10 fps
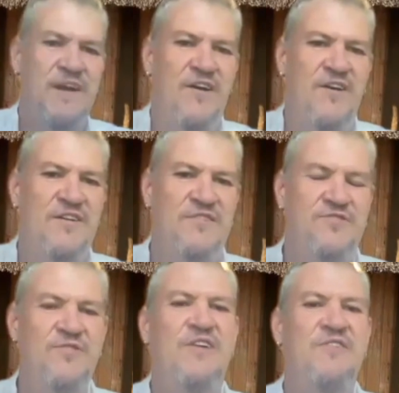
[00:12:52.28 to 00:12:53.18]
belong
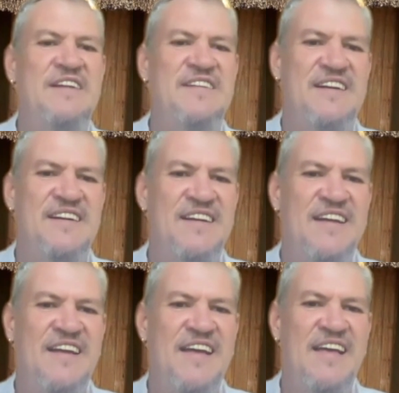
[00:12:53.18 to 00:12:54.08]
to a greater,
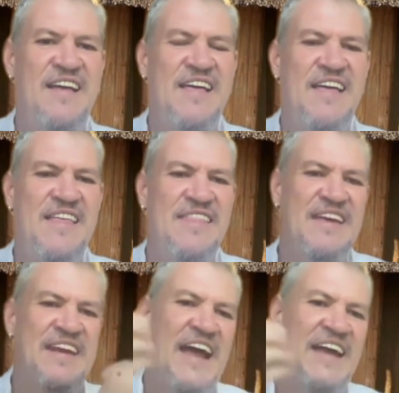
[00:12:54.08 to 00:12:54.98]

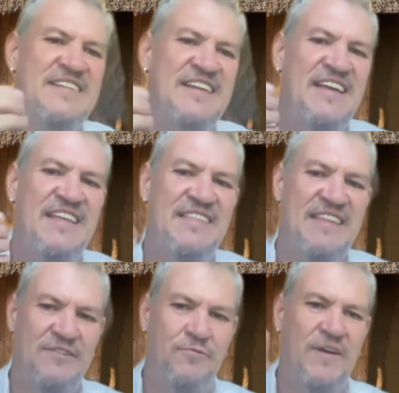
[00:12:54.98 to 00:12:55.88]
than actually
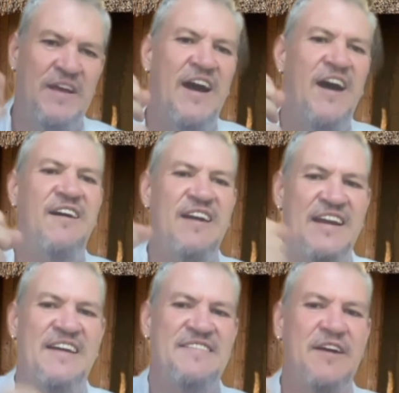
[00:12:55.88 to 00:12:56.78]
that we are in
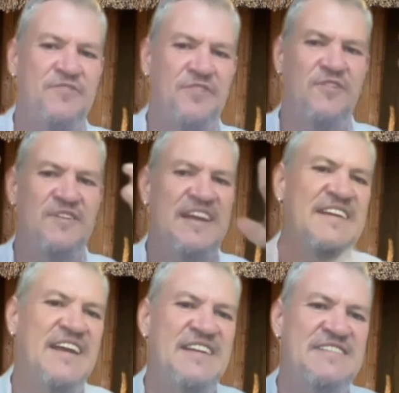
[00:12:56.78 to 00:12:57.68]
ourselves a
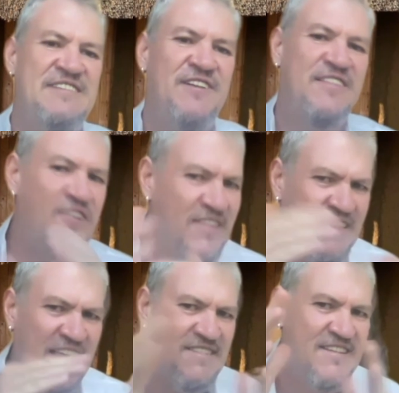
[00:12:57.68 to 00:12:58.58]
contained energy field. So that,
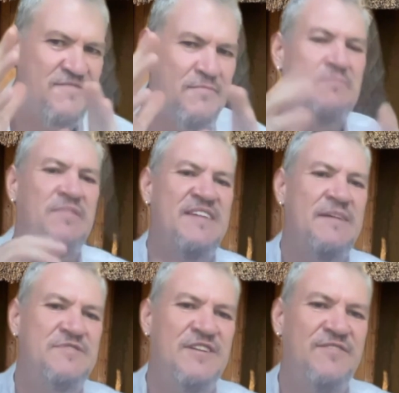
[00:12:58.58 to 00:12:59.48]
that's just my
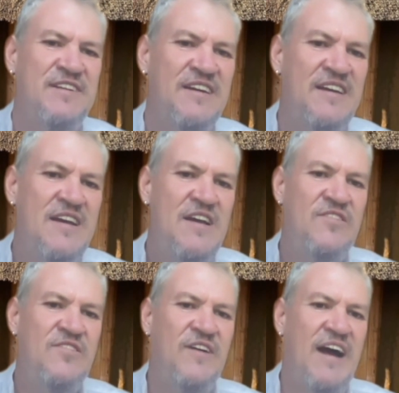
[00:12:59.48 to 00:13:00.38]
perception of it.
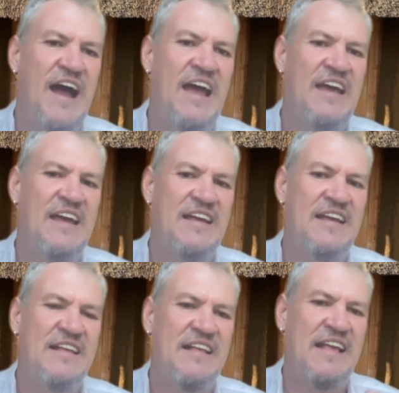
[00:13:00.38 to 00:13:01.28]
So I
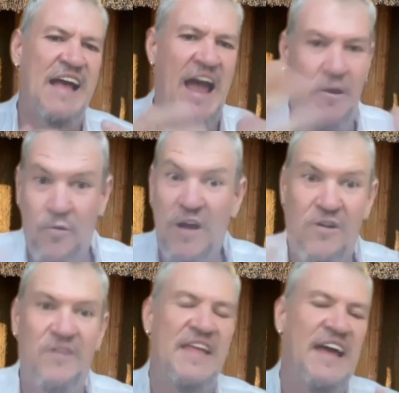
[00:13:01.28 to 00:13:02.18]
I work
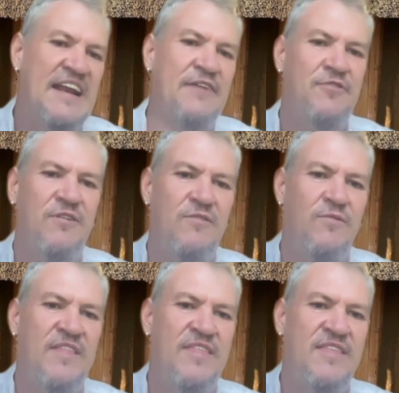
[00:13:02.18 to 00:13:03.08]
on that level with